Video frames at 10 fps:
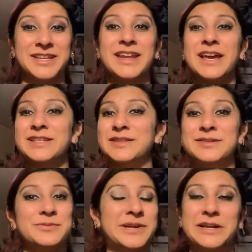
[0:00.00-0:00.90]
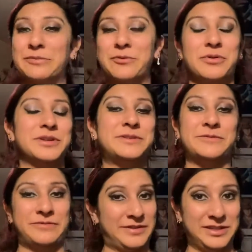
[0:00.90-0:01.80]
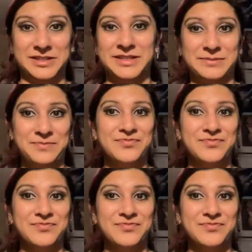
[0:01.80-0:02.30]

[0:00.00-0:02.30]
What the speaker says: and I swear I'm going to finish them.